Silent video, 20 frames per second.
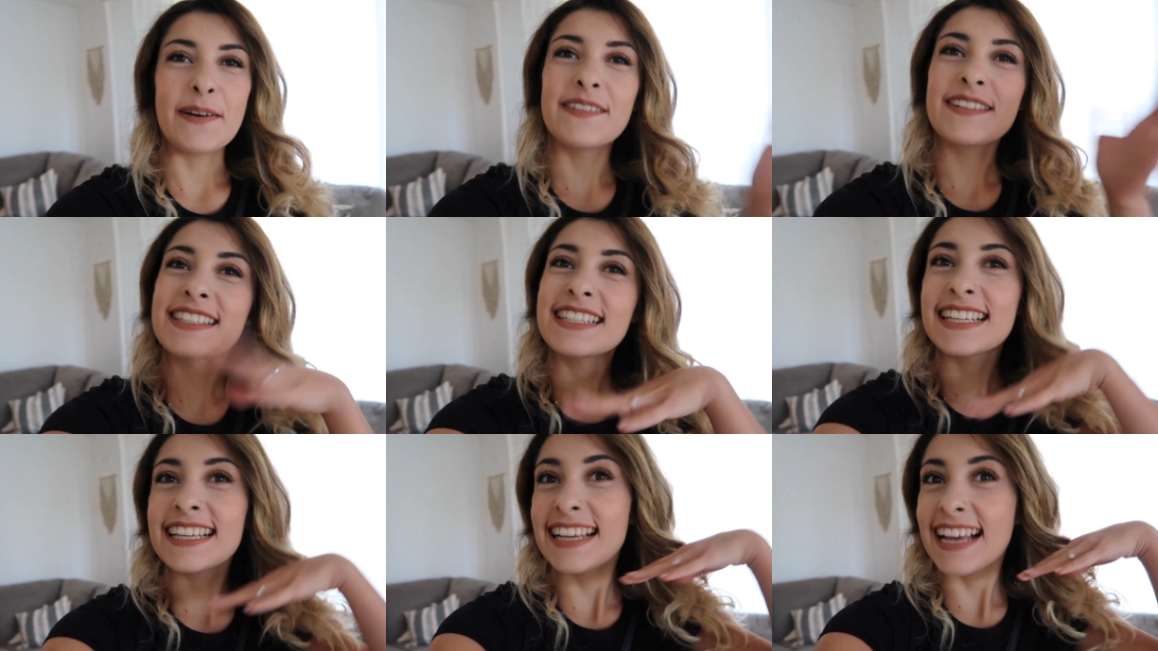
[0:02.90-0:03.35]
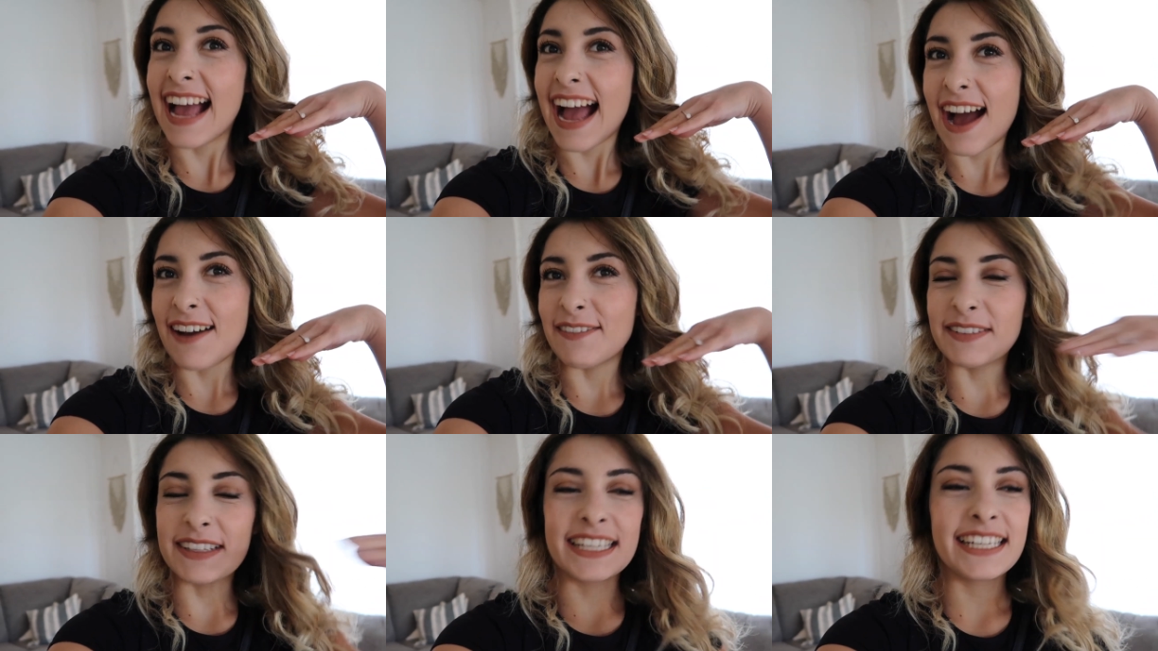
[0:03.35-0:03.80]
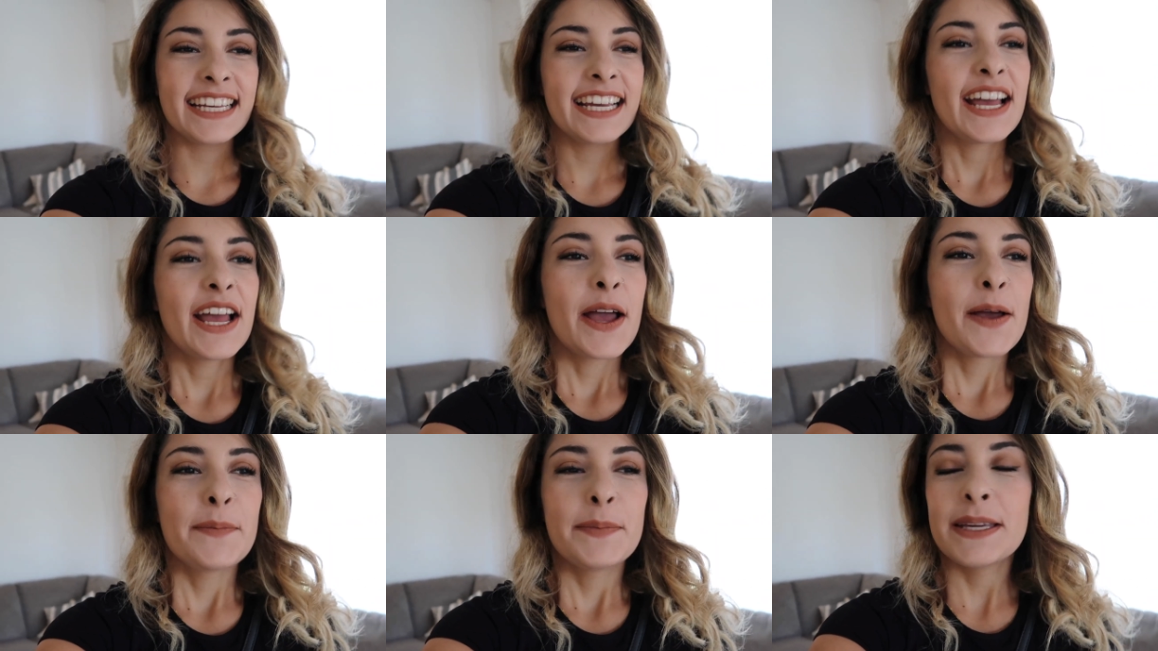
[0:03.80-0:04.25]
obviously happy
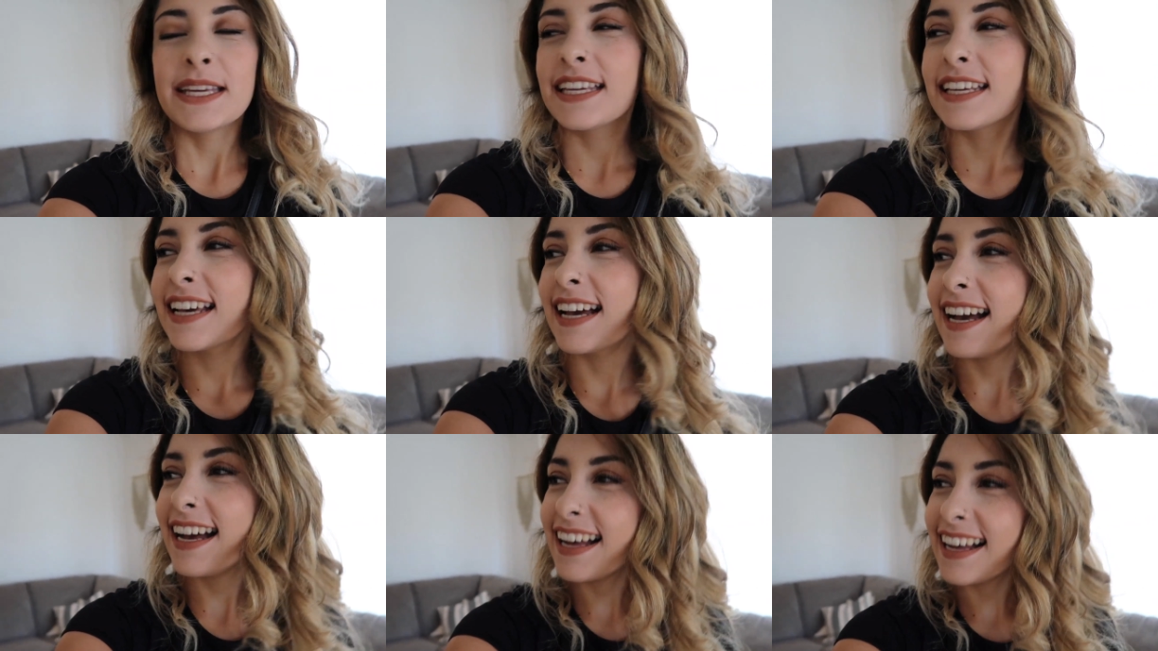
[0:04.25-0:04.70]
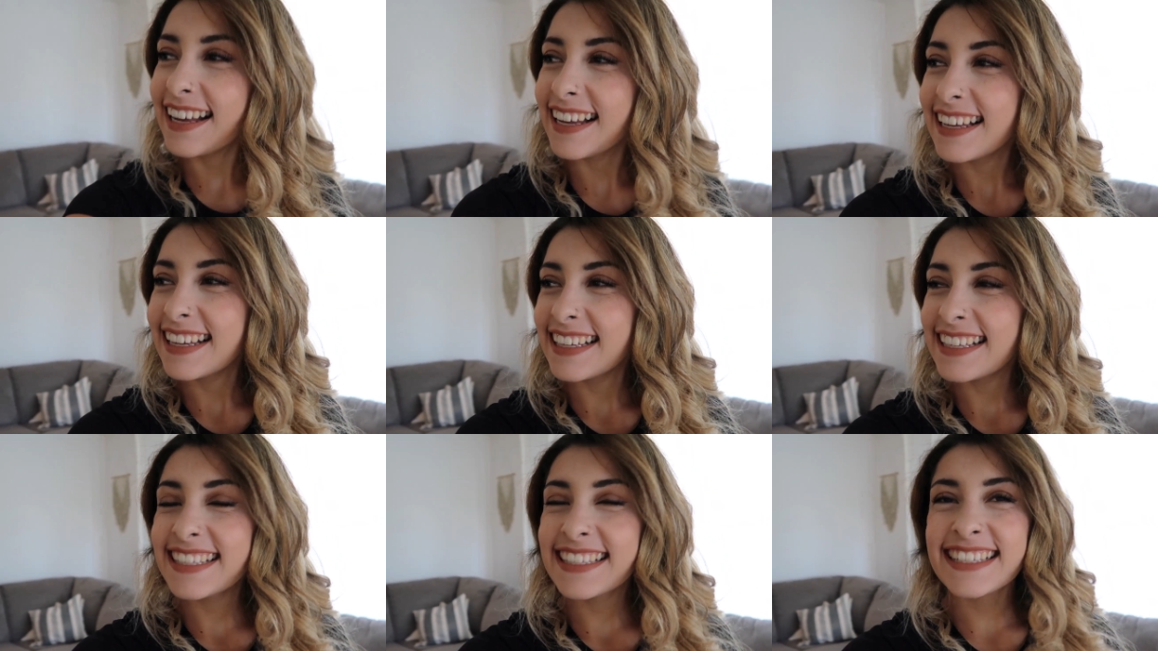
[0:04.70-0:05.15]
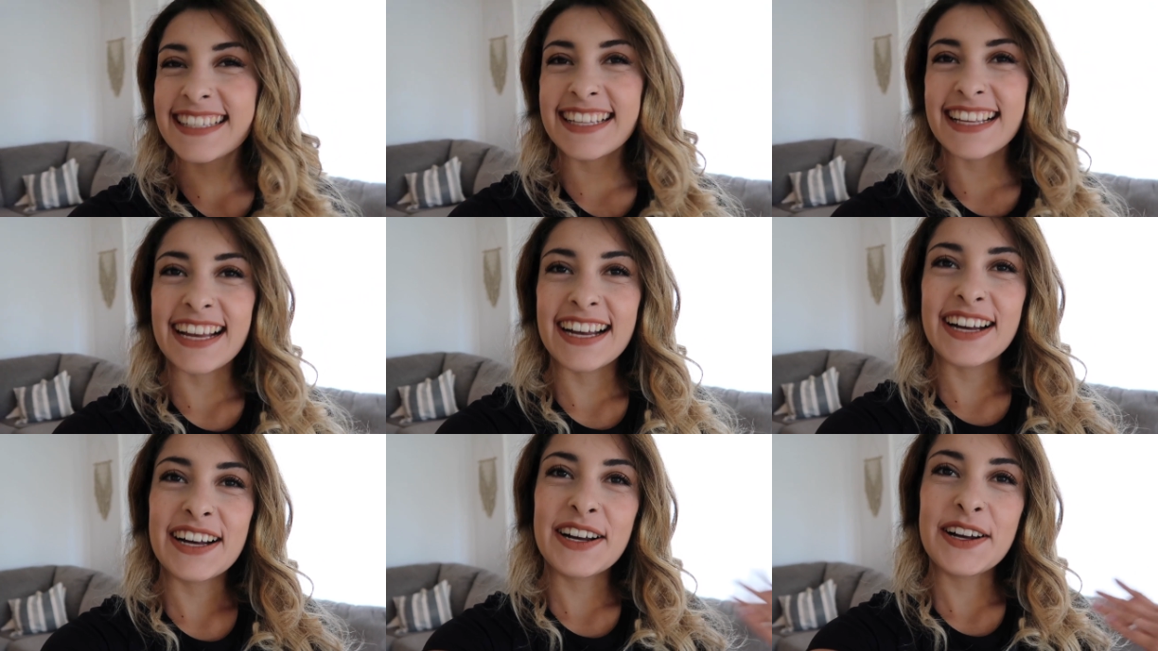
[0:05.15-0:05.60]
because
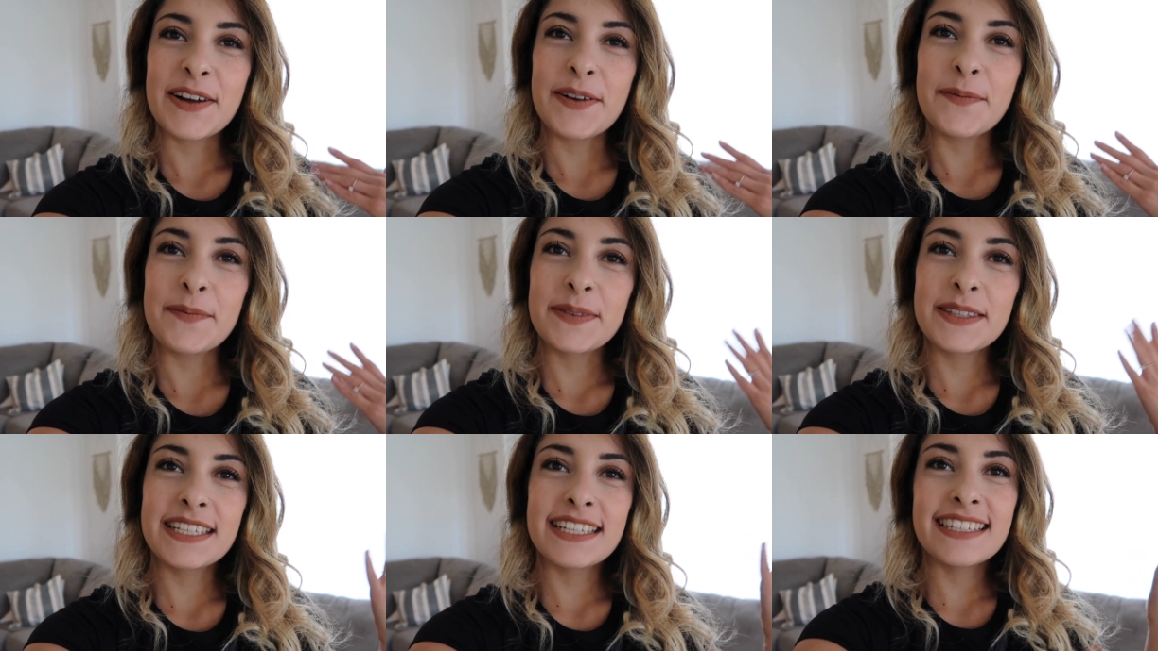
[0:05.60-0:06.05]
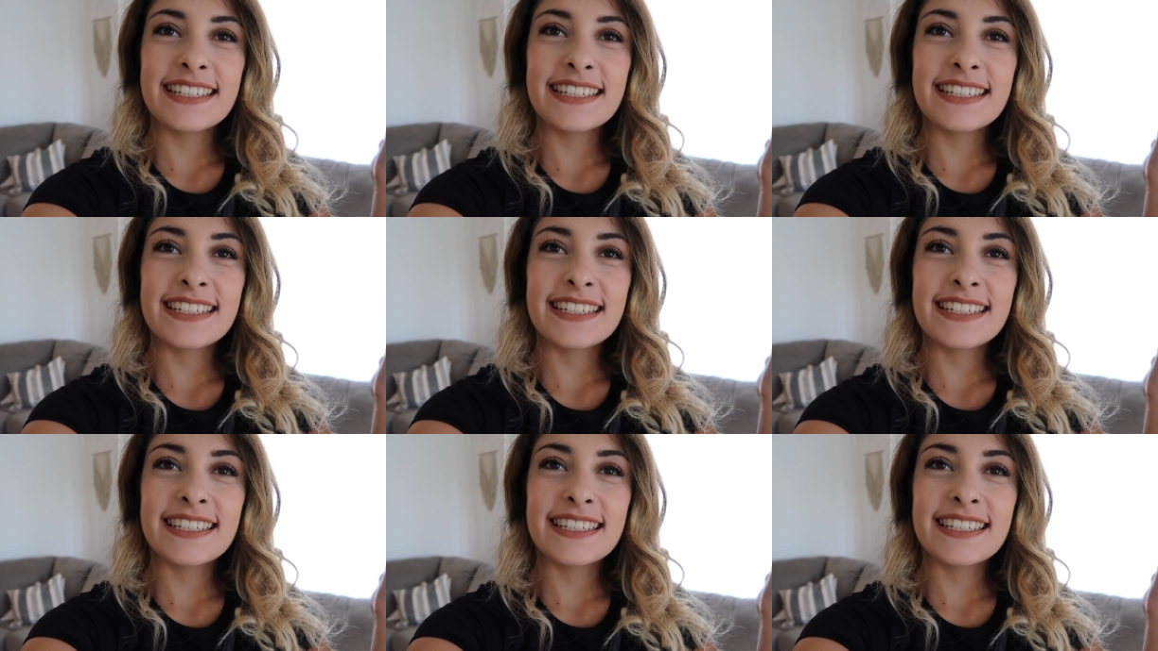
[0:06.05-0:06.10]
um,